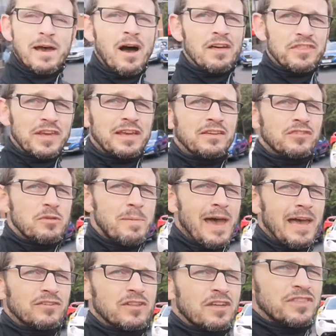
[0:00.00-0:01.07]
I think it's the
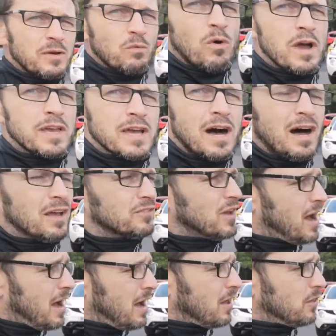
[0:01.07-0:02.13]
best. I think white cars
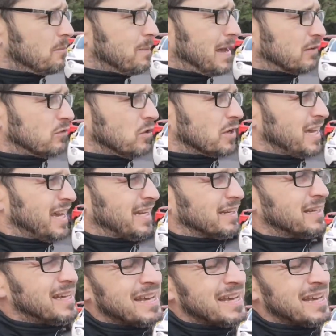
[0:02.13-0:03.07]
are the best looking.